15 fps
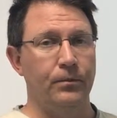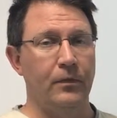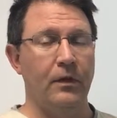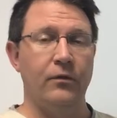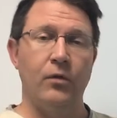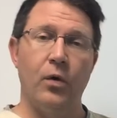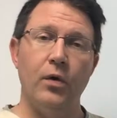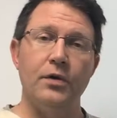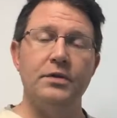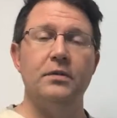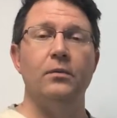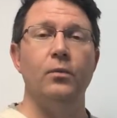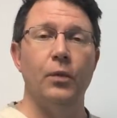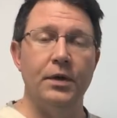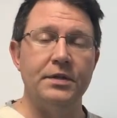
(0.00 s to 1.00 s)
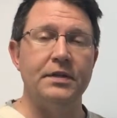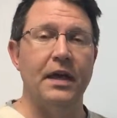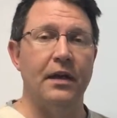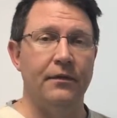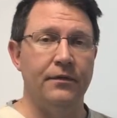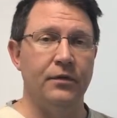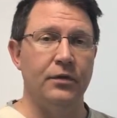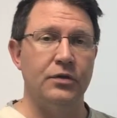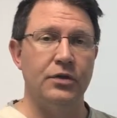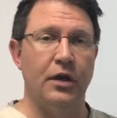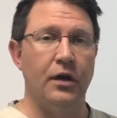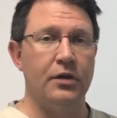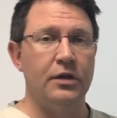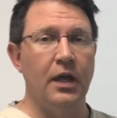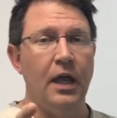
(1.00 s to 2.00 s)
Of course, when it's got a full
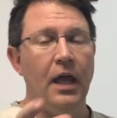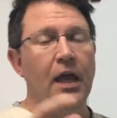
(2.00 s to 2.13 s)
charge.